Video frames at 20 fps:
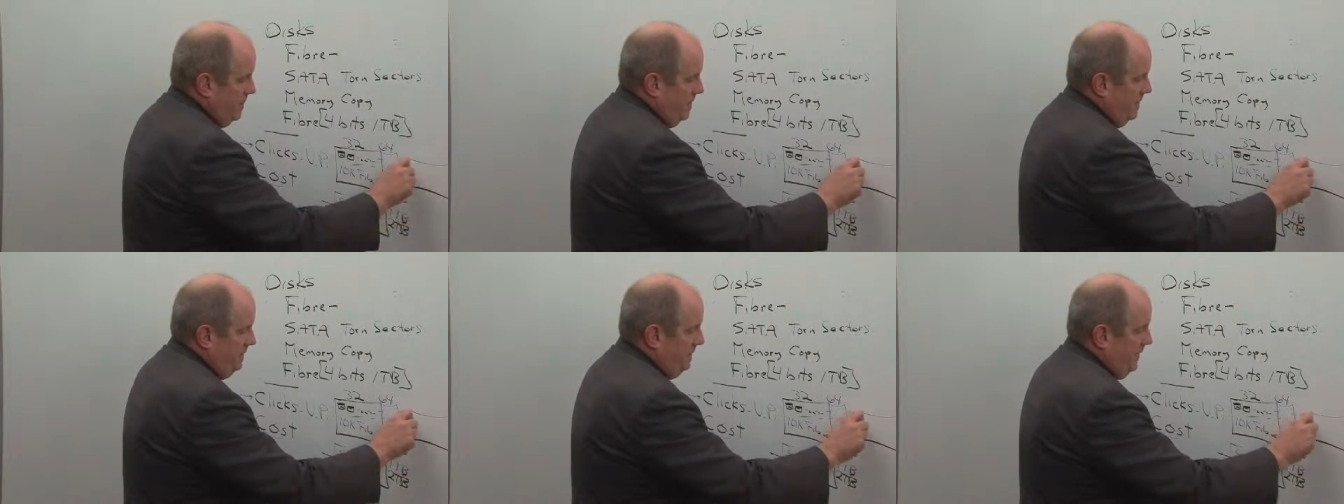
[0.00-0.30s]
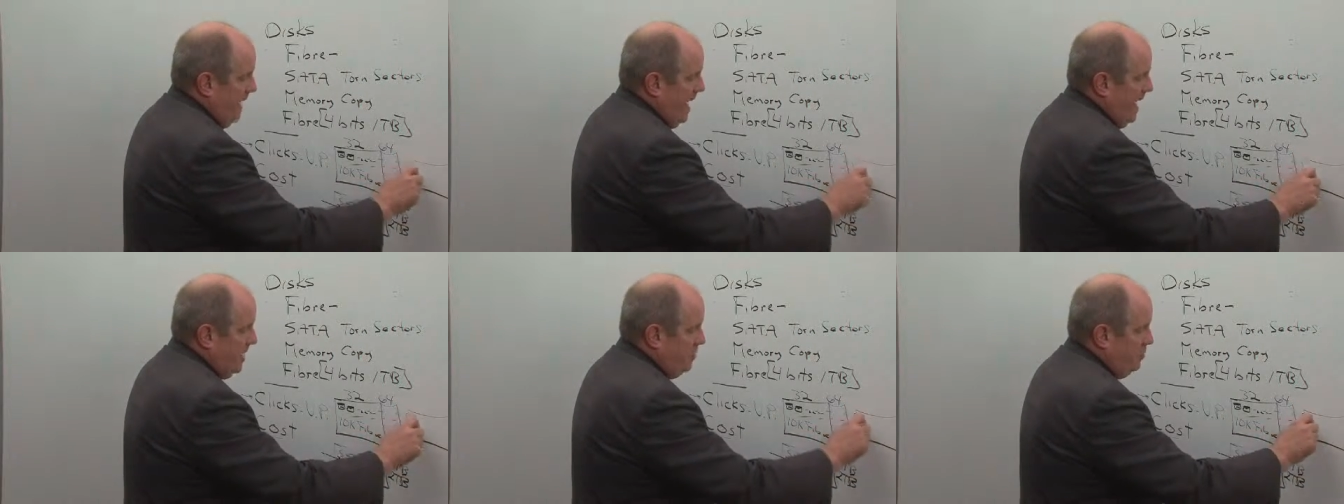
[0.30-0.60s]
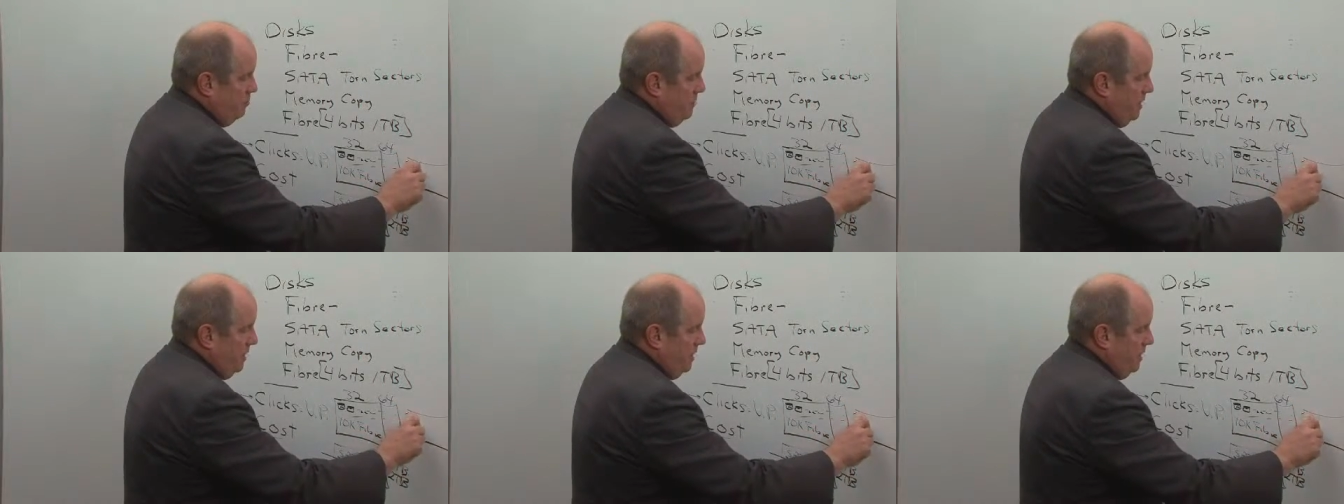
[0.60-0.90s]
The
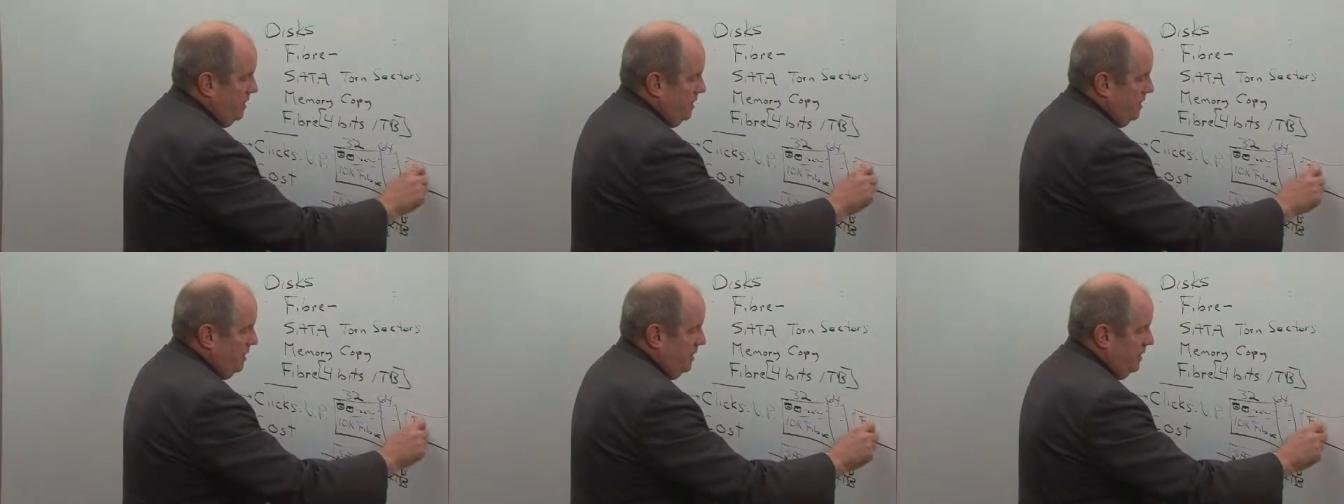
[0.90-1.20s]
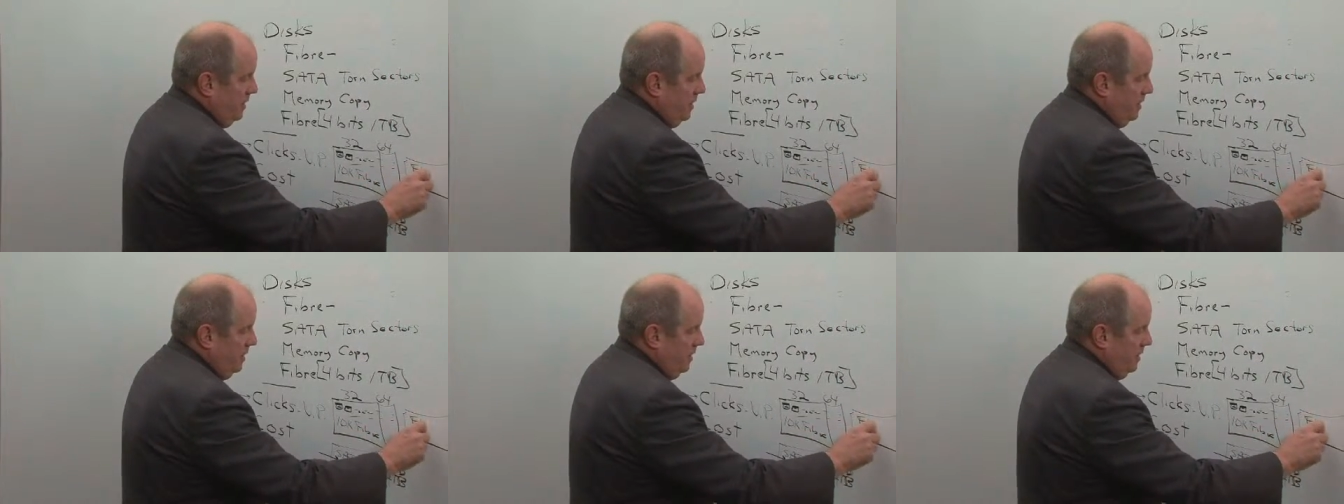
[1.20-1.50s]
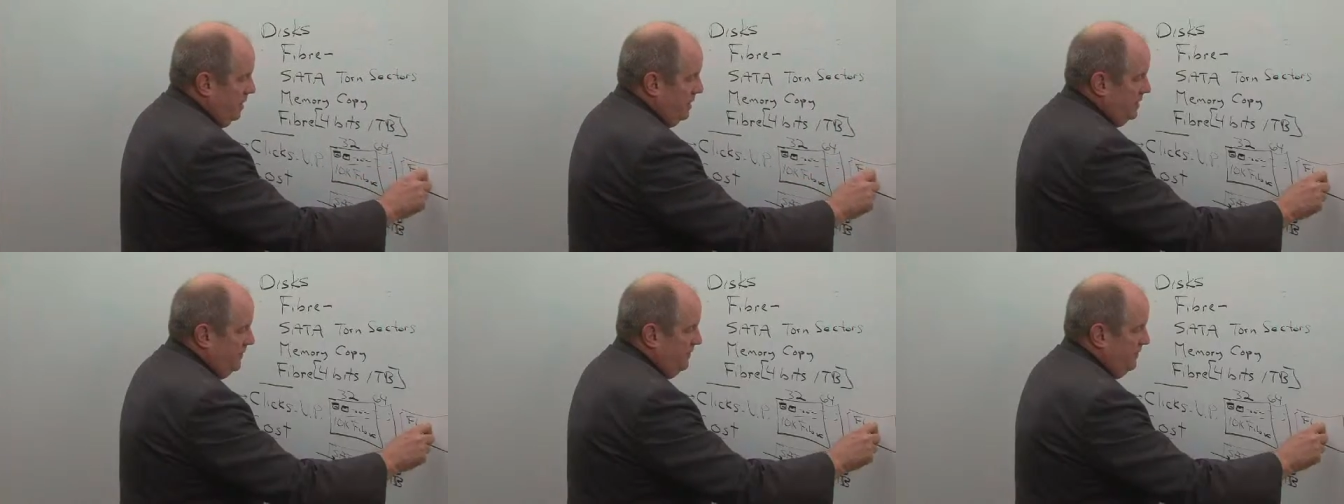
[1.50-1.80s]
flash media
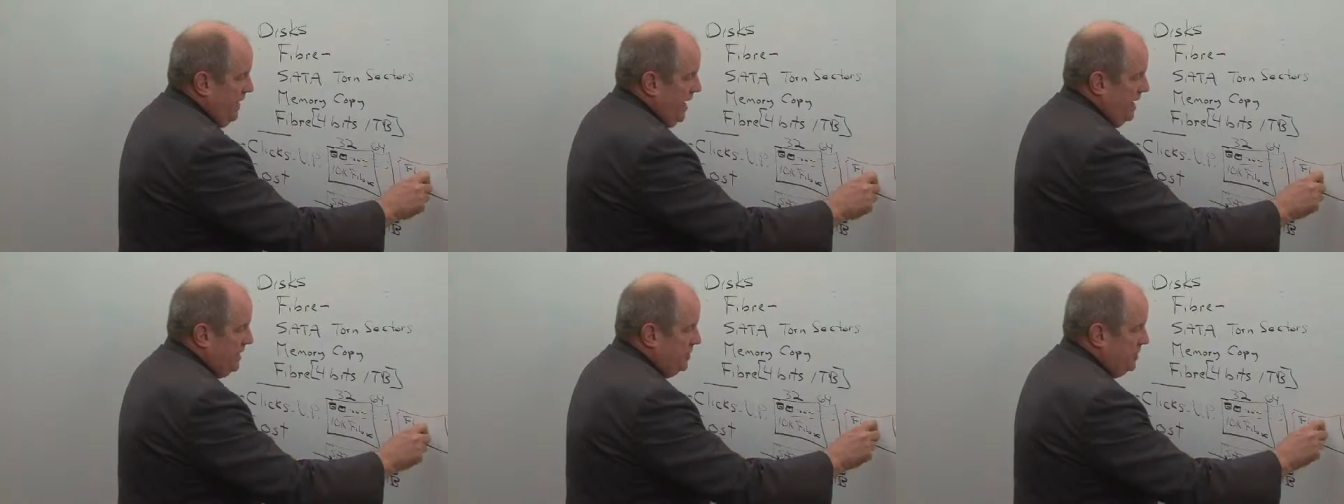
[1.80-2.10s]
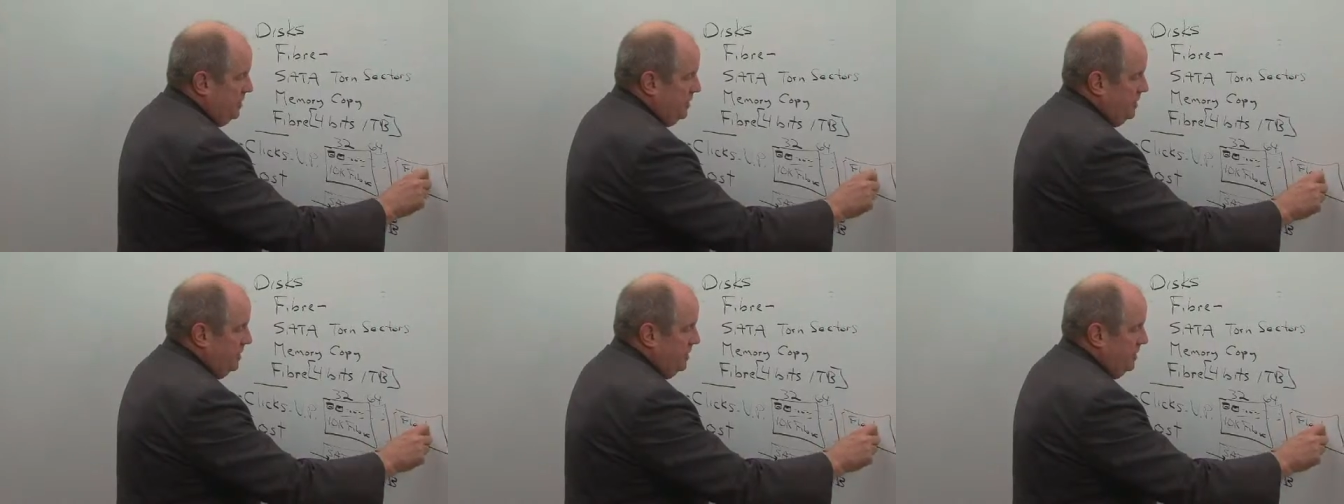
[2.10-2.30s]
is fast